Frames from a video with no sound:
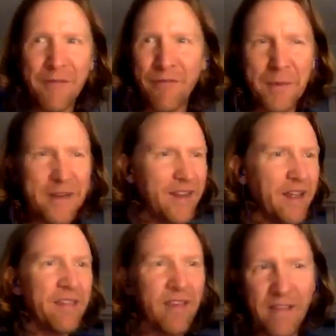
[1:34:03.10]
And from a
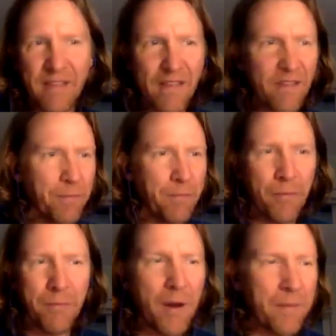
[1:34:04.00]
distance, this is
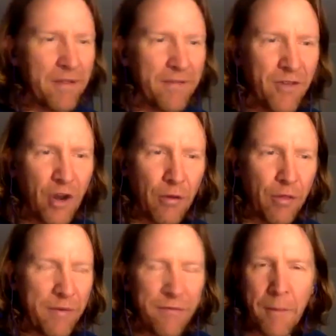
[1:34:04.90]
probably,
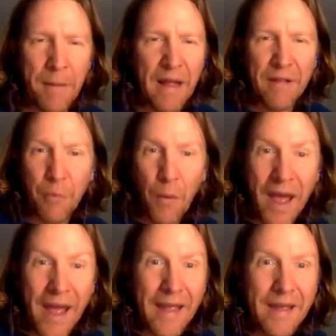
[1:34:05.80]
3-4 miles
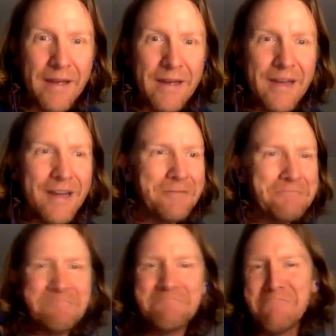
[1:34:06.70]
away,
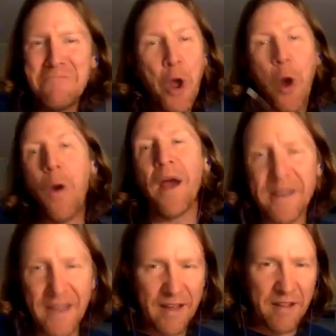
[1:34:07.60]
no
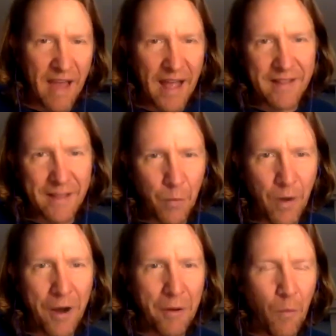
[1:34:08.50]
idea exactly
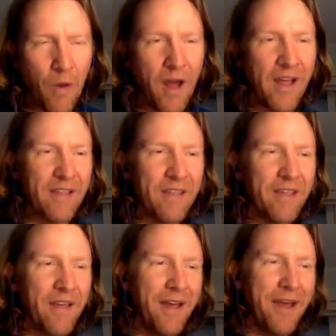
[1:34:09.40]
where it was.
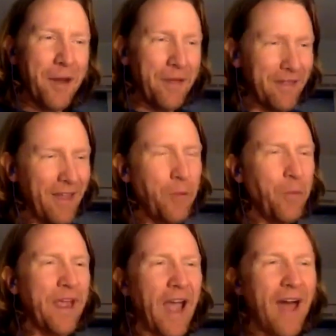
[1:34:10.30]
By the time
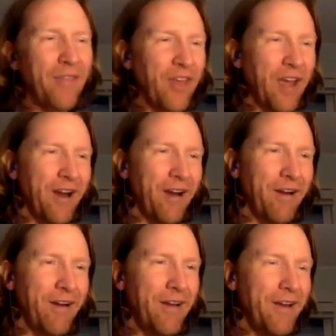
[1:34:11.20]
we got
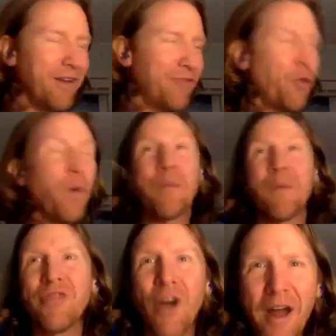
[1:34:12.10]
there to where
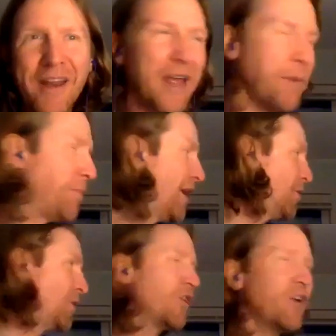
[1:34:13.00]
we thought it had
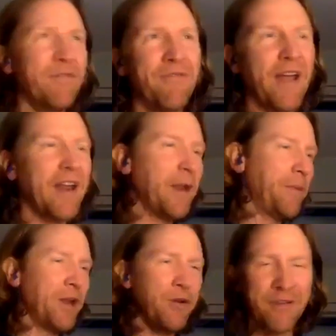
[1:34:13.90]
been, we couldn't find
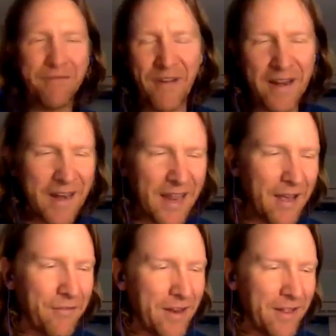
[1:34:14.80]
anybody, couldn't find any
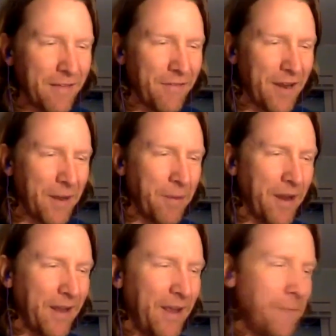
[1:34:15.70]
evidence of
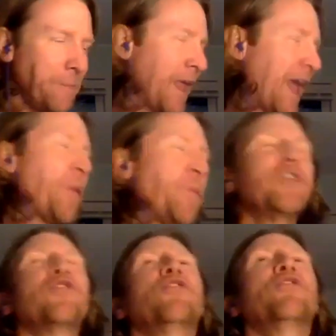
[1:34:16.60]
anybody. And we
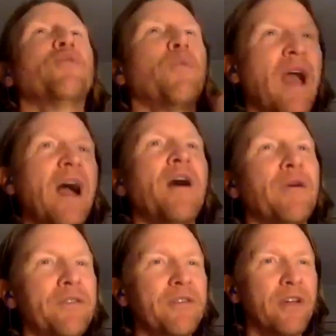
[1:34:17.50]
turned
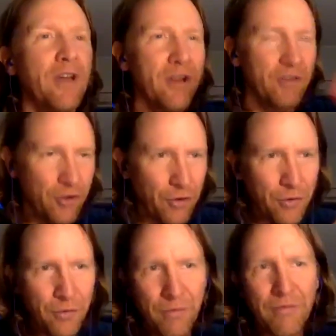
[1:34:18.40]
around
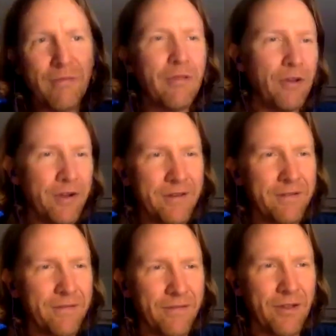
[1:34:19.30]
to look,
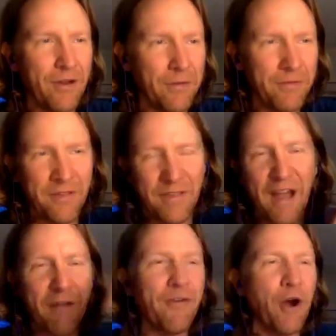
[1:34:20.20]
to see
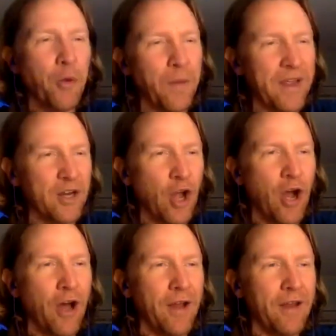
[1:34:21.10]
how far we had
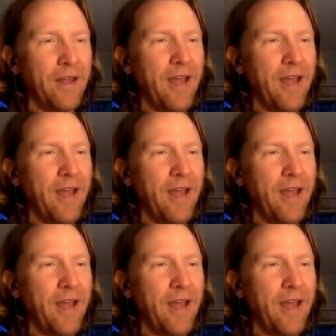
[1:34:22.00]
gone.